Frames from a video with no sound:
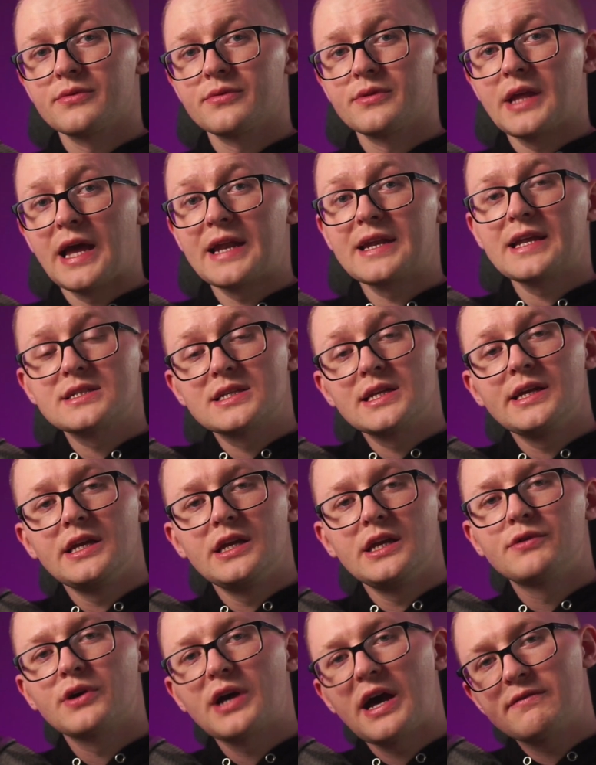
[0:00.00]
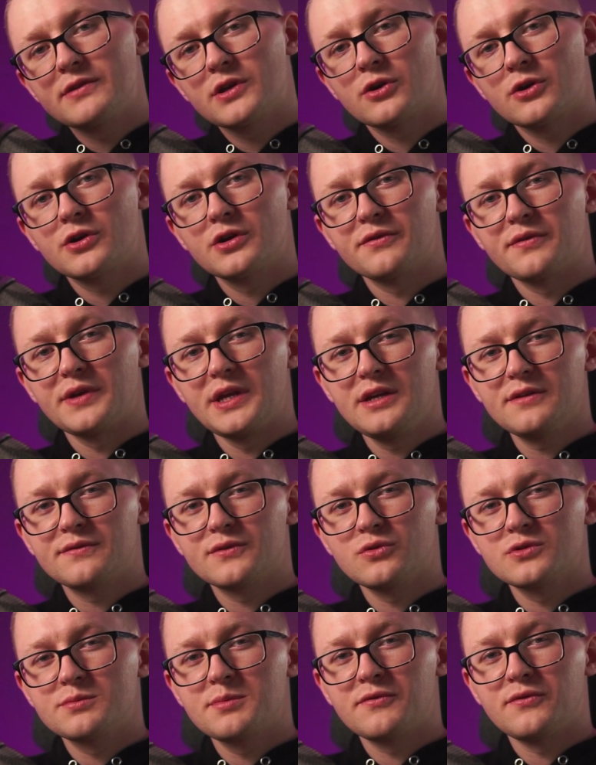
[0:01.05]
Lastly, if you haven't heard of E F
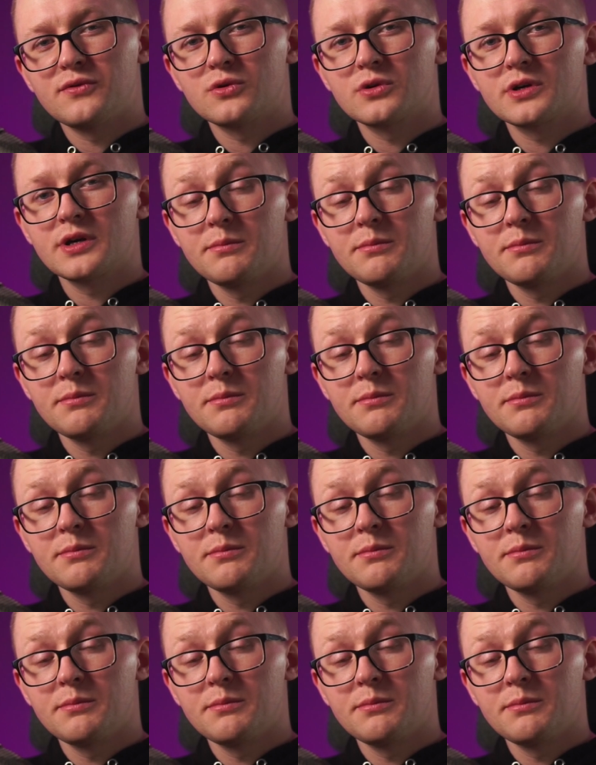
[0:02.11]
Tools before,